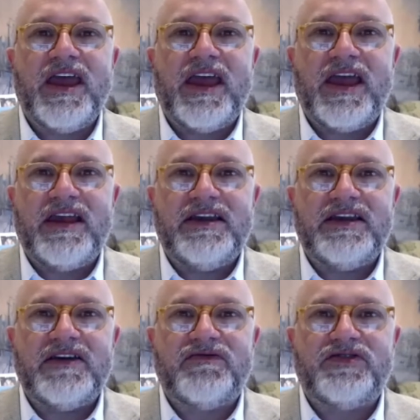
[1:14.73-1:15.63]
a
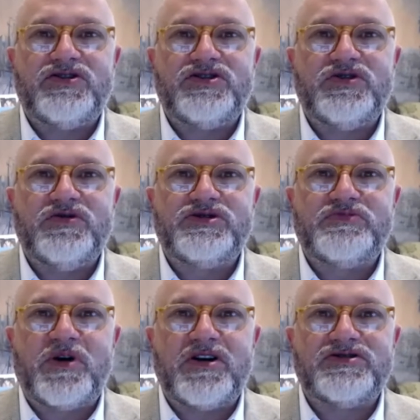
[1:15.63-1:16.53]
gift to
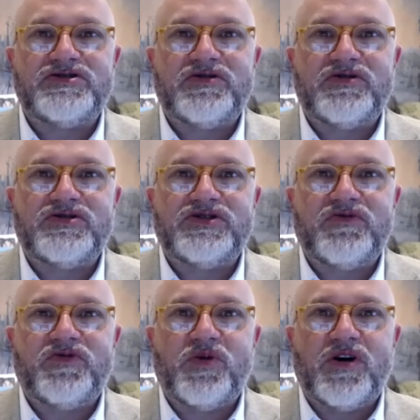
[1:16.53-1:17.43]
sponsors
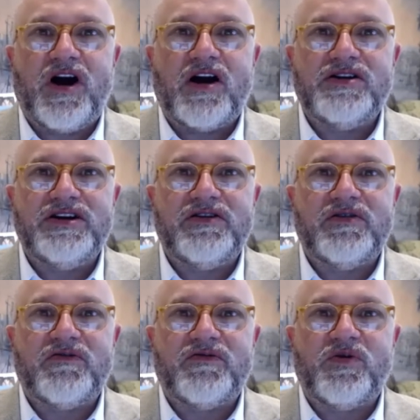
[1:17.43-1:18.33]
for our dinner
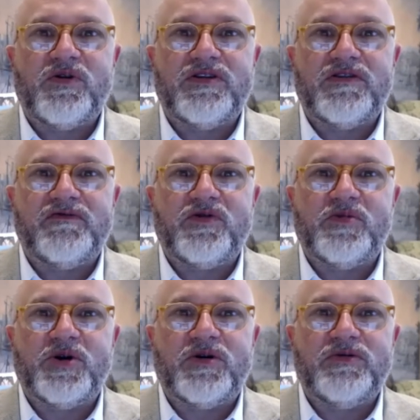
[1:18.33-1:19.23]
for the
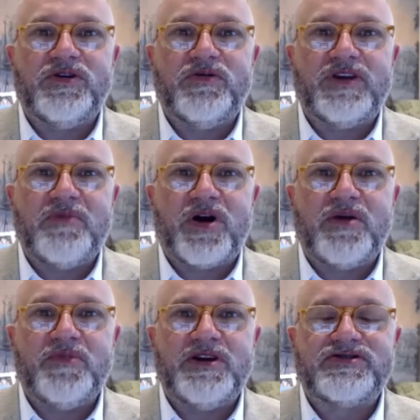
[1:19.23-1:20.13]
former UK Prime
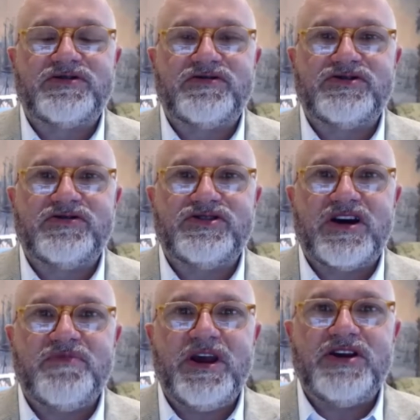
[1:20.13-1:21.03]
Minister, Sir
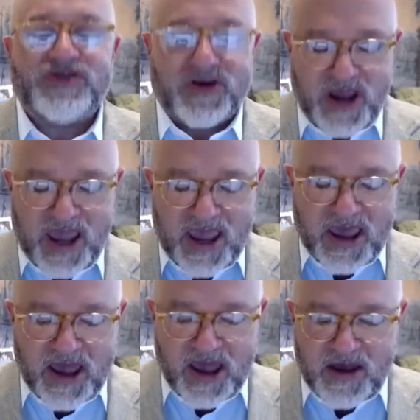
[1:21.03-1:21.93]
John Major,
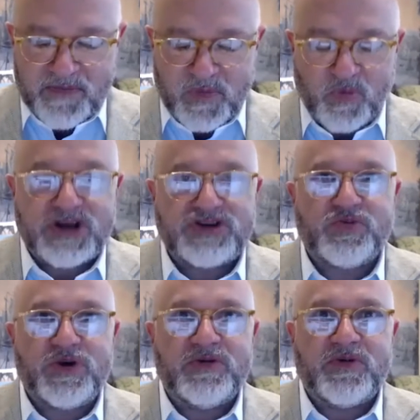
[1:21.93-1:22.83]
which
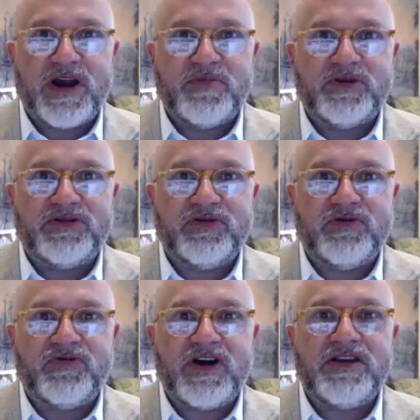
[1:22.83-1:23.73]
we were able to
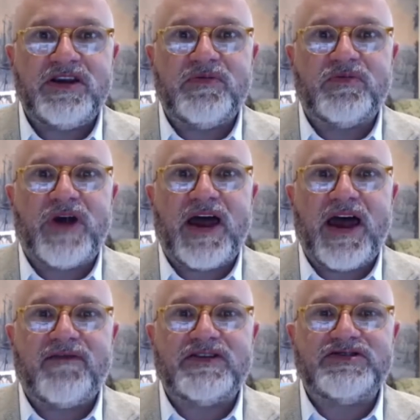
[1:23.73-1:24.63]
finally
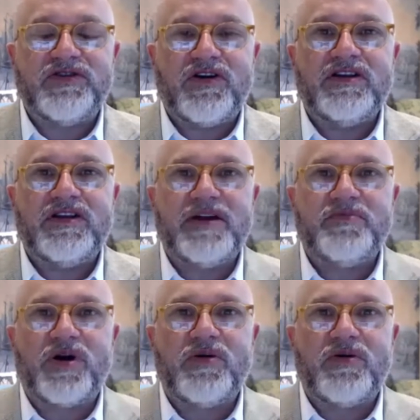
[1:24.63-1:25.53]
have as an online
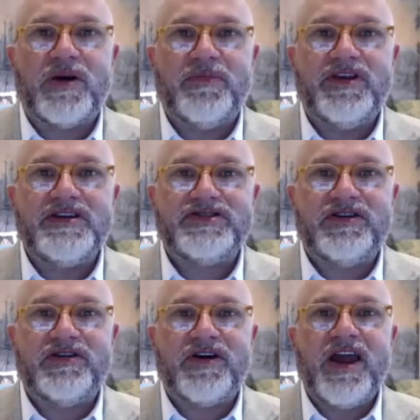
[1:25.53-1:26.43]
program this
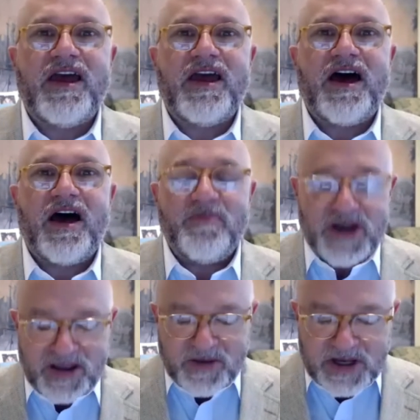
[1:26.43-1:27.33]
year. But
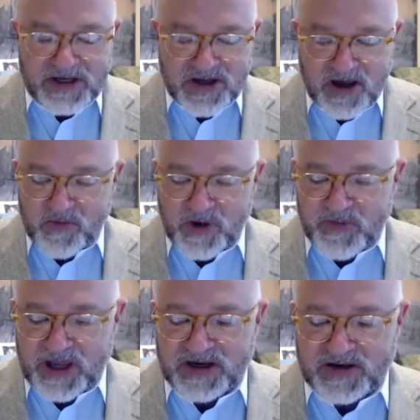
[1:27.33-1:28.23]
in the meantime, we
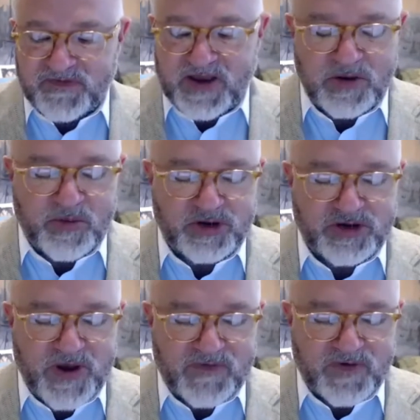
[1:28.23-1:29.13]
made it available
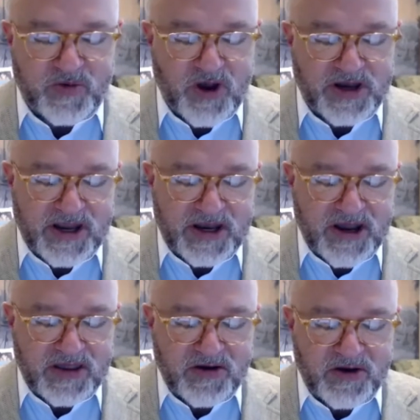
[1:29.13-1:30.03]
to everyone. And I
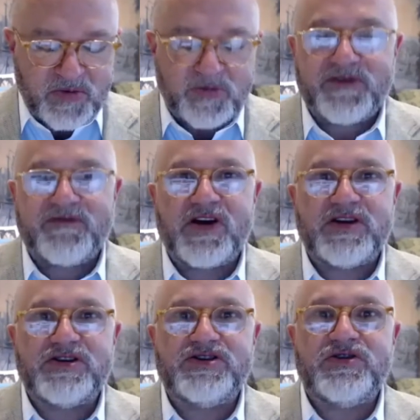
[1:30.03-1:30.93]
thought it would be
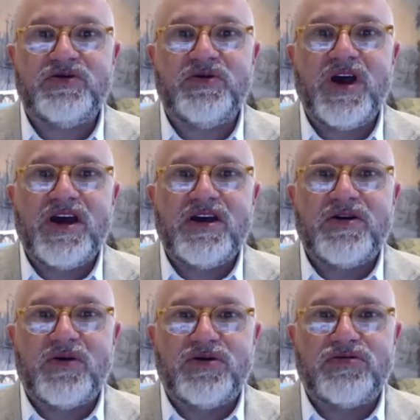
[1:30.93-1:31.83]
fun to
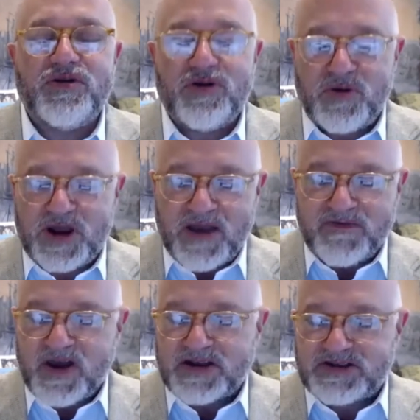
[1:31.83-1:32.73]
go through, and I've
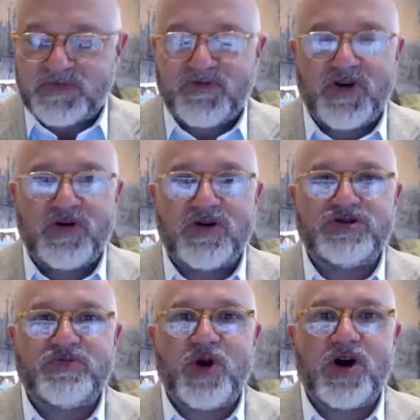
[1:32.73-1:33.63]
got some
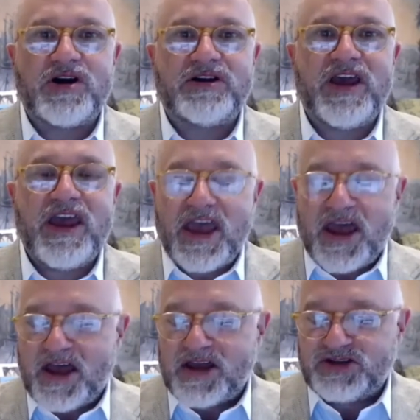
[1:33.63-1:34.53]
photos marked,
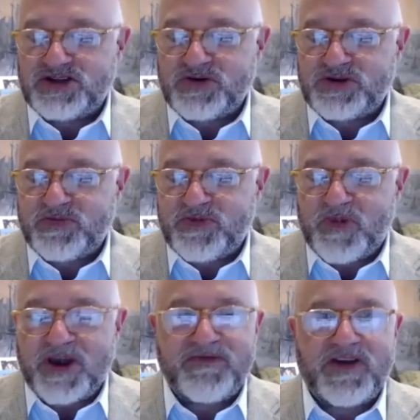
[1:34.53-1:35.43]
show some of
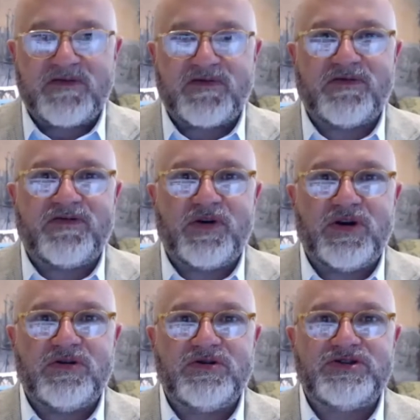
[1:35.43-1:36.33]
my favorite
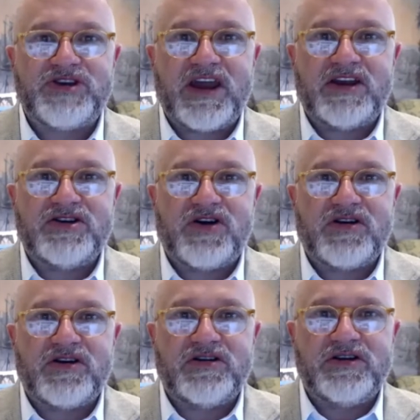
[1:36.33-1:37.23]
photos, and talk
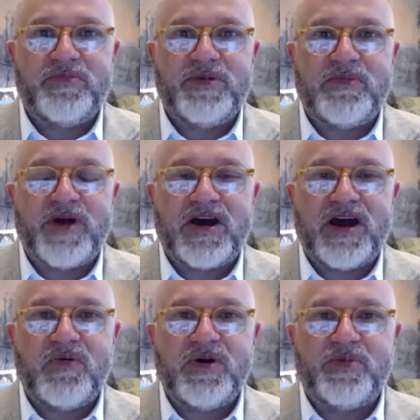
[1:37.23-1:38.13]
a little bit about
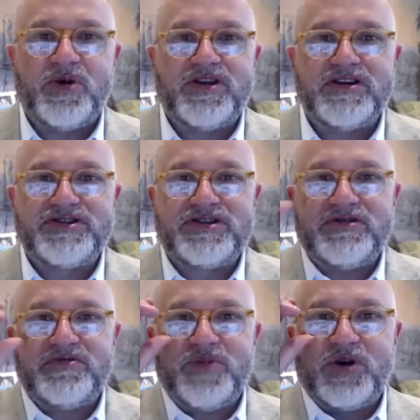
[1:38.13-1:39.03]
how we put this
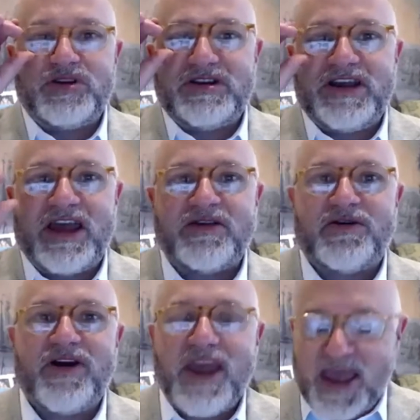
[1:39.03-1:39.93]
book
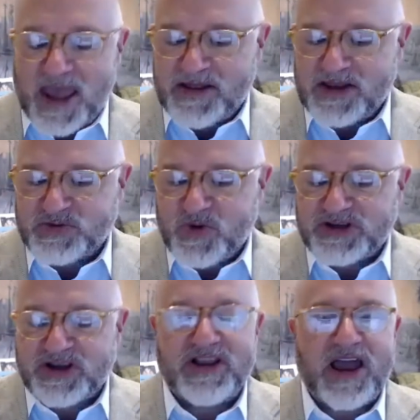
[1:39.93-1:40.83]
together. And this was
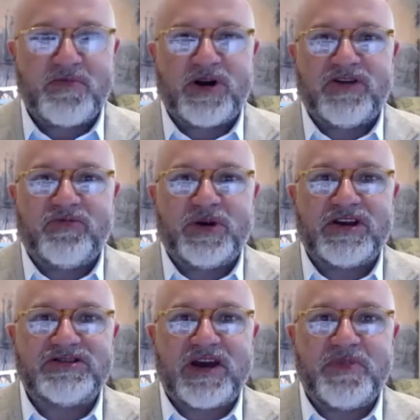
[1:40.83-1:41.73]
collaborative
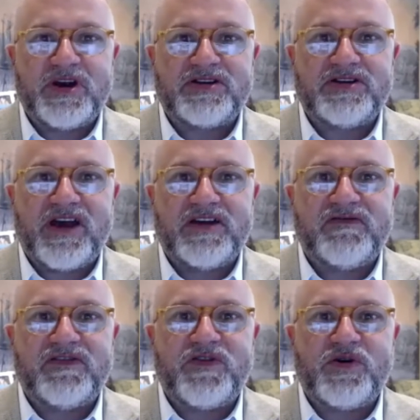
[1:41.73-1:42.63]
because I picked a lot of
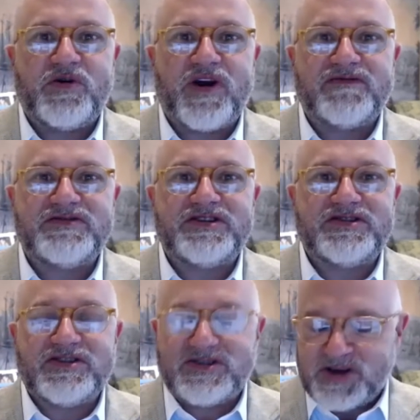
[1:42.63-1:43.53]
the photographs and
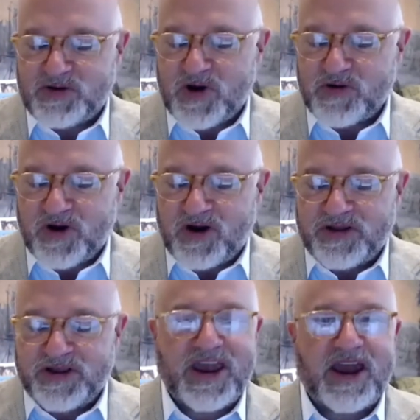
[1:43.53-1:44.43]
Cécile wrote all
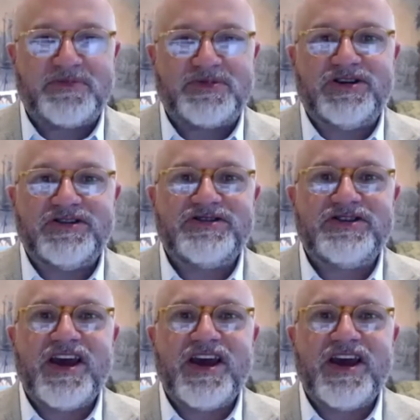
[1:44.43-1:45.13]
the captions.